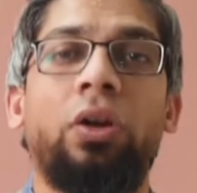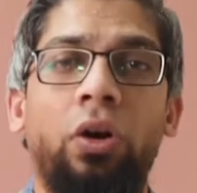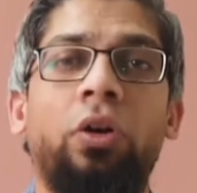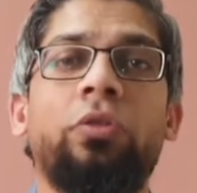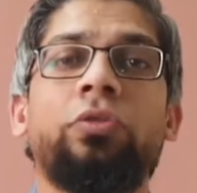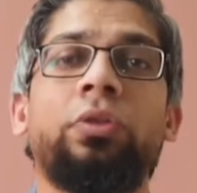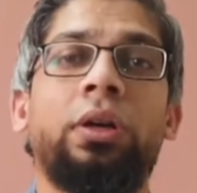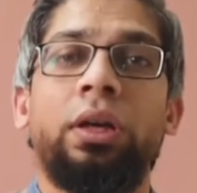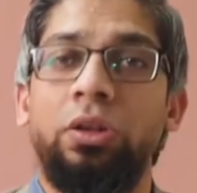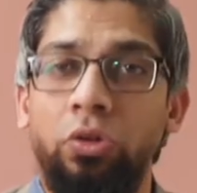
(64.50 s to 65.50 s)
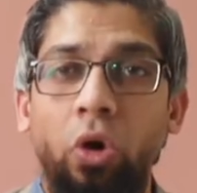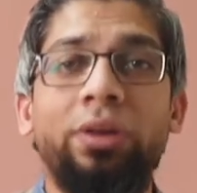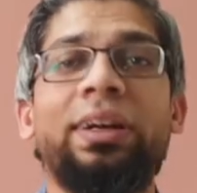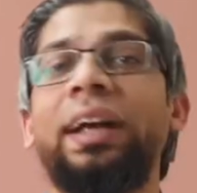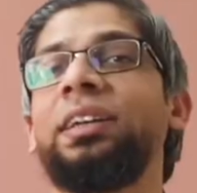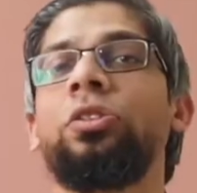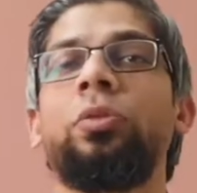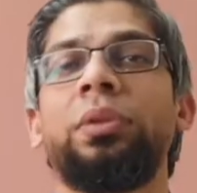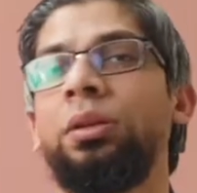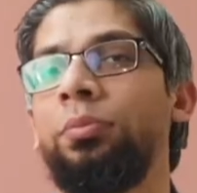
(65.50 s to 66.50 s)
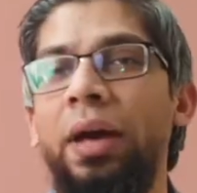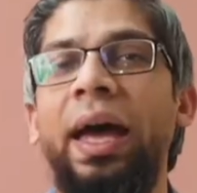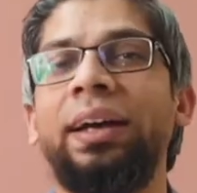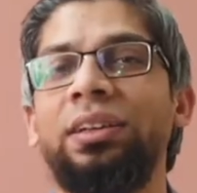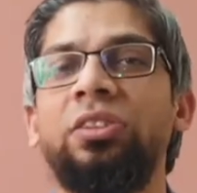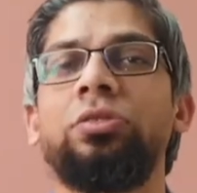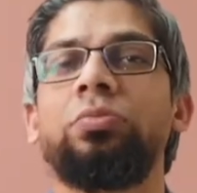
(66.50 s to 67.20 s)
of not getting your money back is